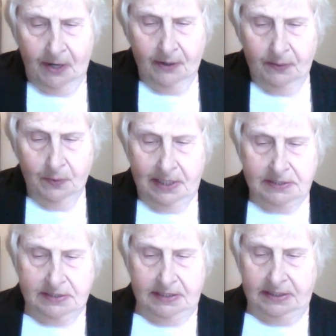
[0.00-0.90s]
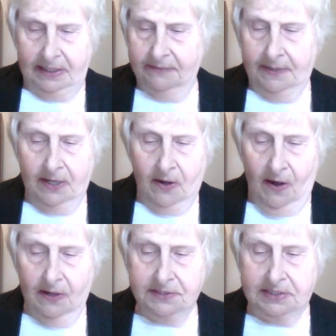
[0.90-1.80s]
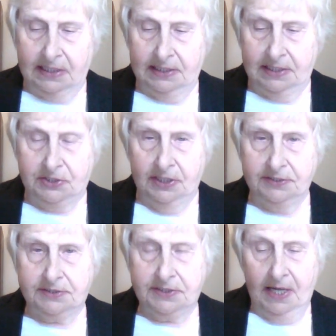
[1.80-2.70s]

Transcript: very reason, giving all diligence,